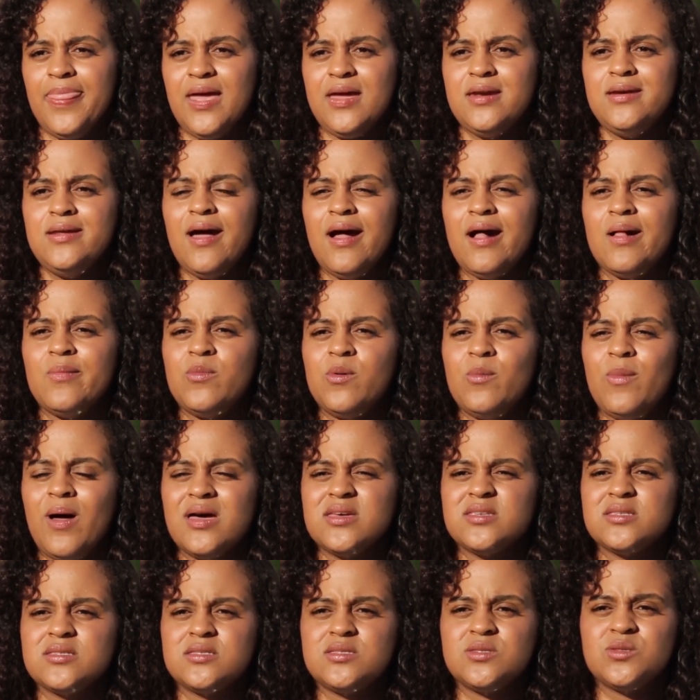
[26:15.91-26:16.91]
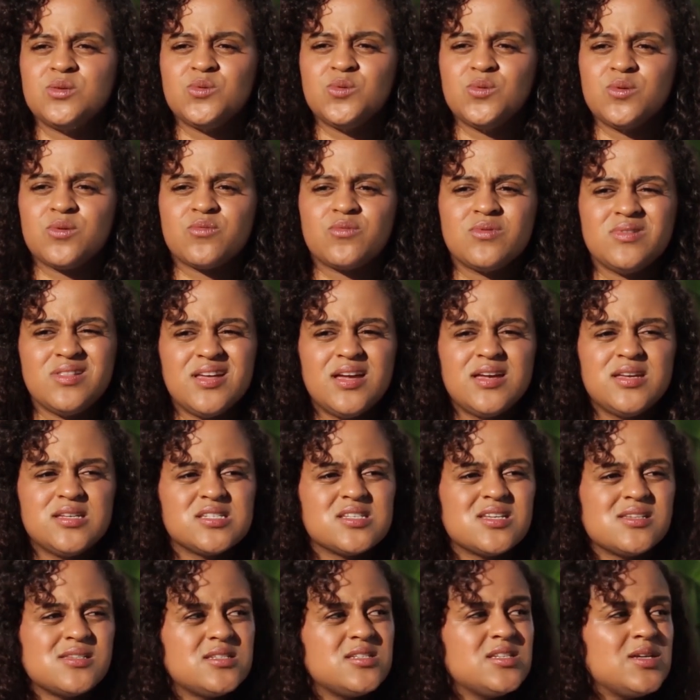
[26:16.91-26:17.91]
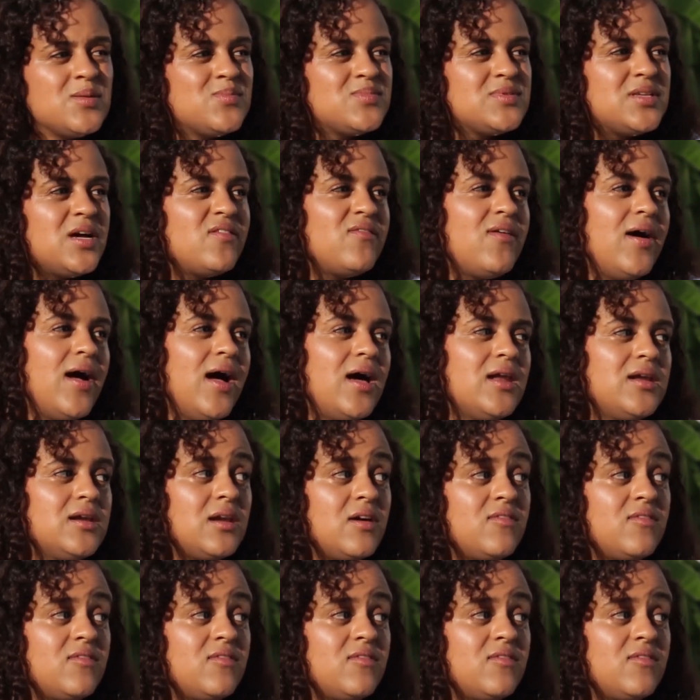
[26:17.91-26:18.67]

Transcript: any album, has to do with relationships I've had.